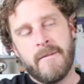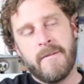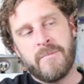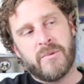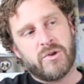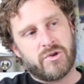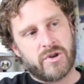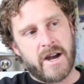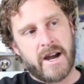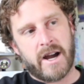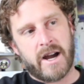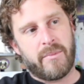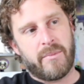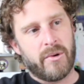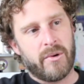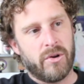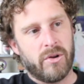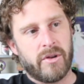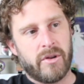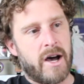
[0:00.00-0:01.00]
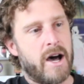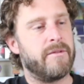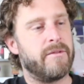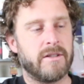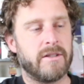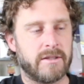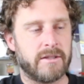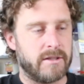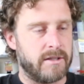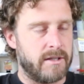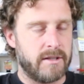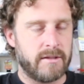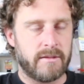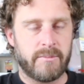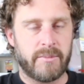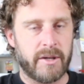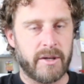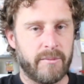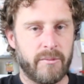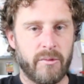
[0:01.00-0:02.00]
Dragapult, obviously,
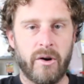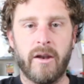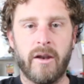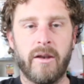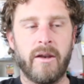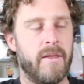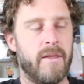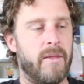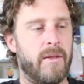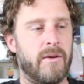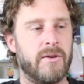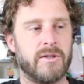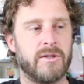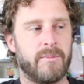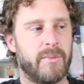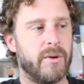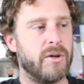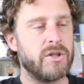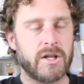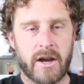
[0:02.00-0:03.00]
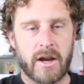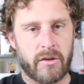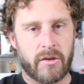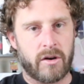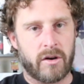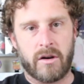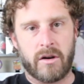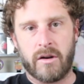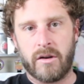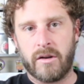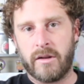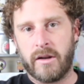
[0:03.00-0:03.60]
big one, and then there's a bunch of other